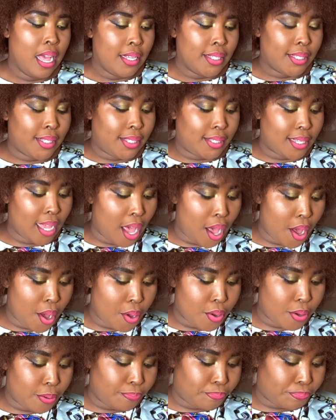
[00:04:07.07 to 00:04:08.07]

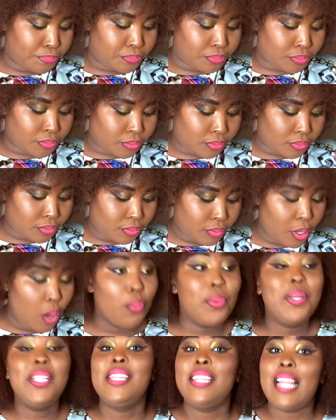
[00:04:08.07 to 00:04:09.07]
So
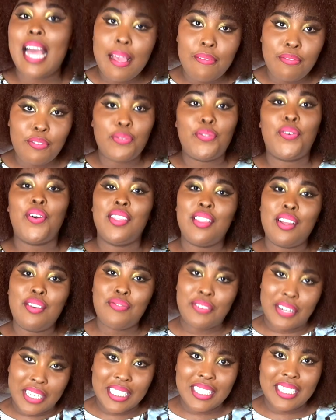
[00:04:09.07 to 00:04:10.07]
we left for the
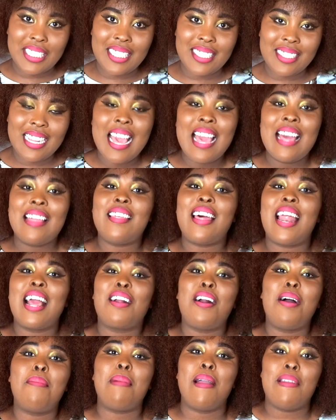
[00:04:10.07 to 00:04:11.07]
reason that I
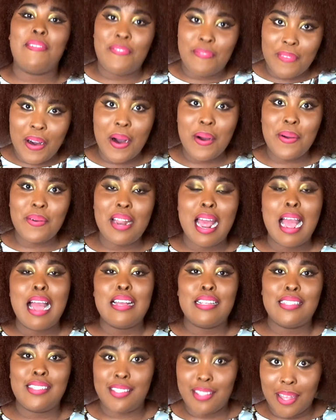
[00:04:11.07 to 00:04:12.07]
got my phone
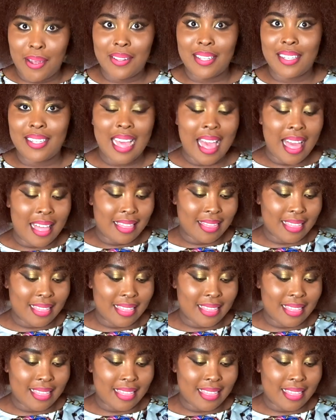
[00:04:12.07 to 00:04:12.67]
stolen.